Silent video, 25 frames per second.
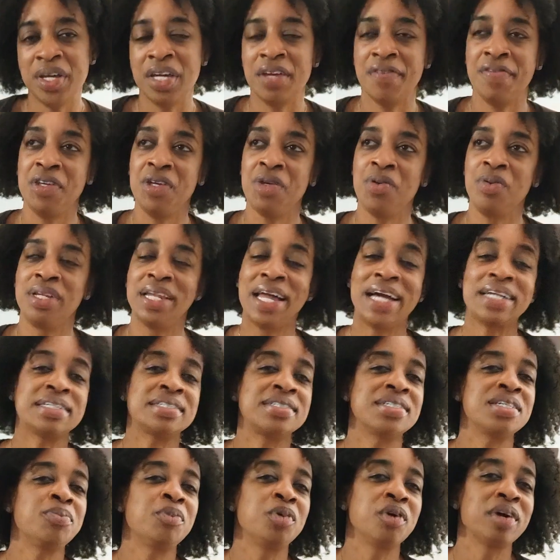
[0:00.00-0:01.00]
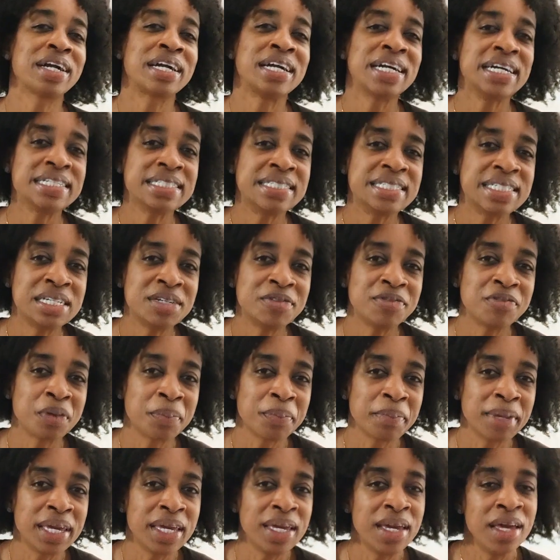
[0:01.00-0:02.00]
if you would like to see more content
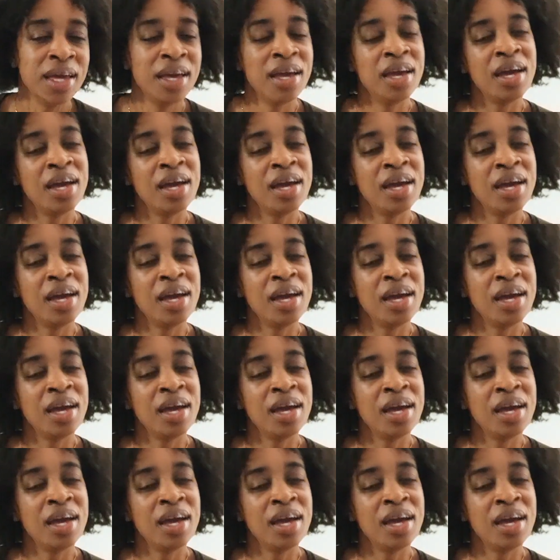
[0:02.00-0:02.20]
from me,